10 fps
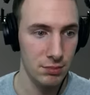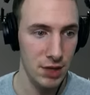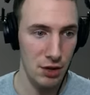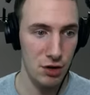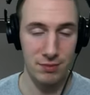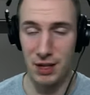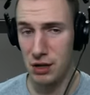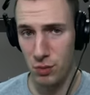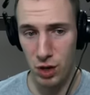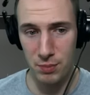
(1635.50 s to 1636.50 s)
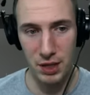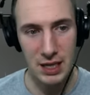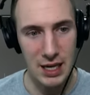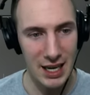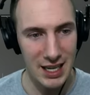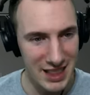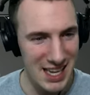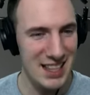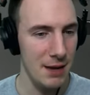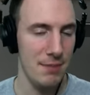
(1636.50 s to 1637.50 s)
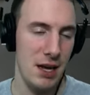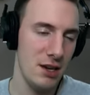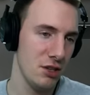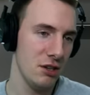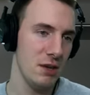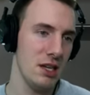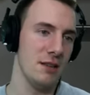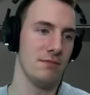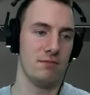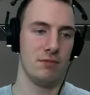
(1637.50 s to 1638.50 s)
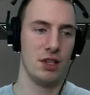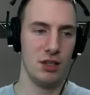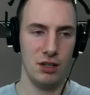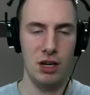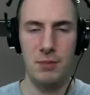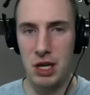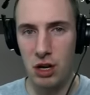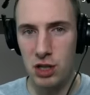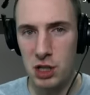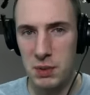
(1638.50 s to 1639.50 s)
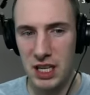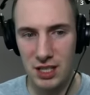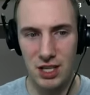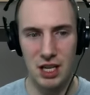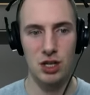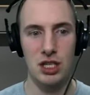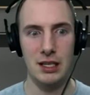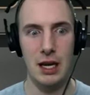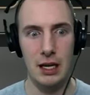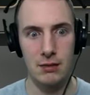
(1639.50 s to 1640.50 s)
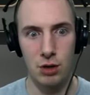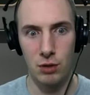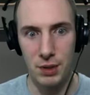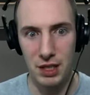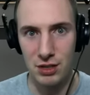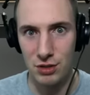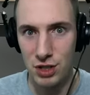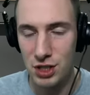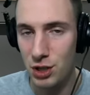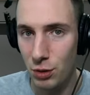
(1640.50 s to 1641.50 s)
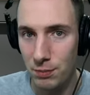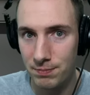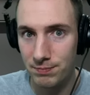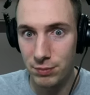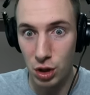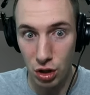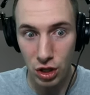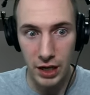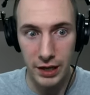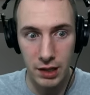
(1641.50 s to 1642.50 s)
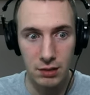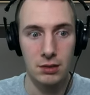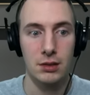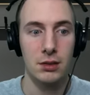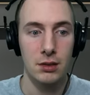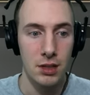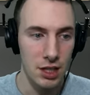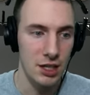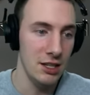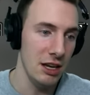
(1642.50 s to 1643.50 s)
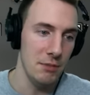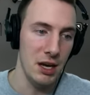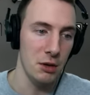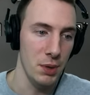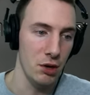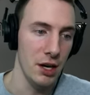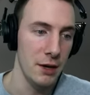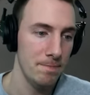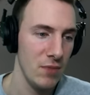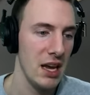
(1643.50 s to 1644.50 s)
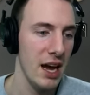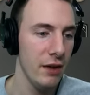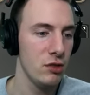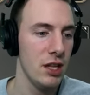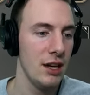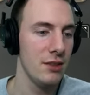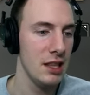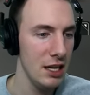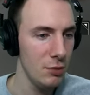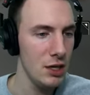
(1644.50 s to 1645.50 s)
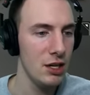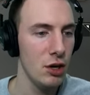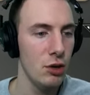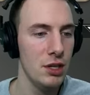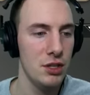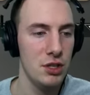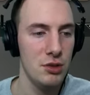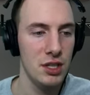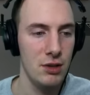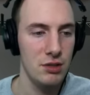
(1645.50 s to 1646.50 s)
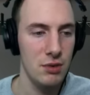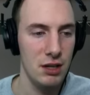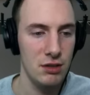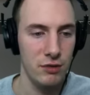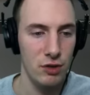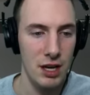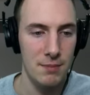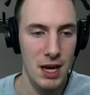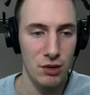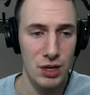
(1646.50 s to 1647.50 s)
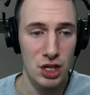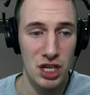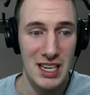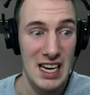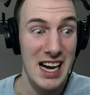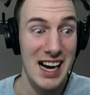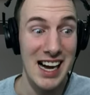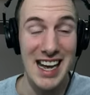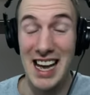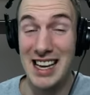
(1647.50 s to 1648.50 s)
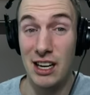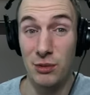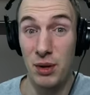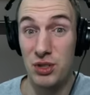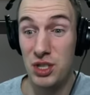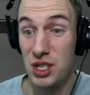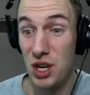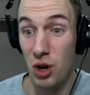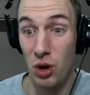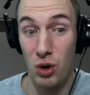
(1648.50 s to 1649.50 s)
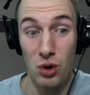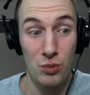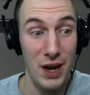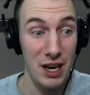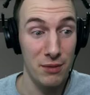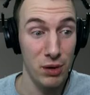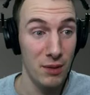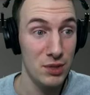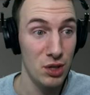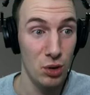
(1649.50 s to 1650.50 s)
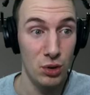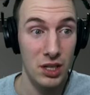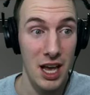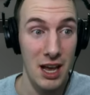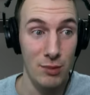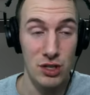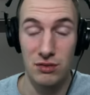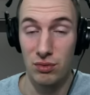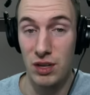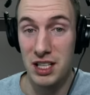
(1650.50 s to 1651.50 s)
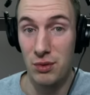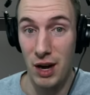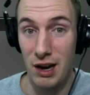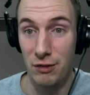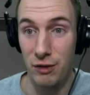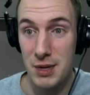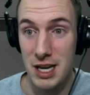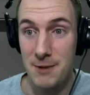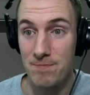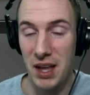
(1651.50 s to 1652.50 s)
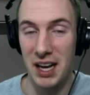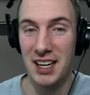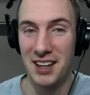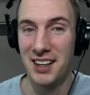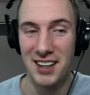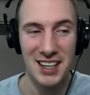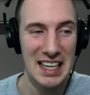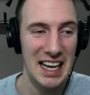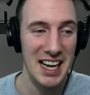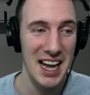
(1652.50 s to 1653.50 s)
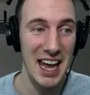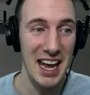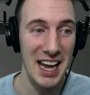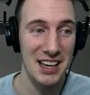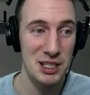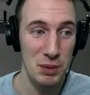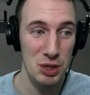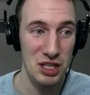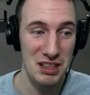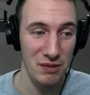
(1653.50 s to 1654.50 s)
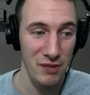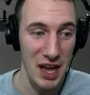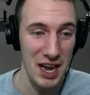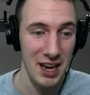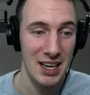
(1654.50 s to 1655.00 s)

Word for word: other ward, but I think that mana is going to be good just because her abilities are just so good. You need that mana, period. After that, then we go into 2 Slayer's Reactors for that mana regen. I had almost no mana problems the whole game, which is really rare for me, and especially the Fey.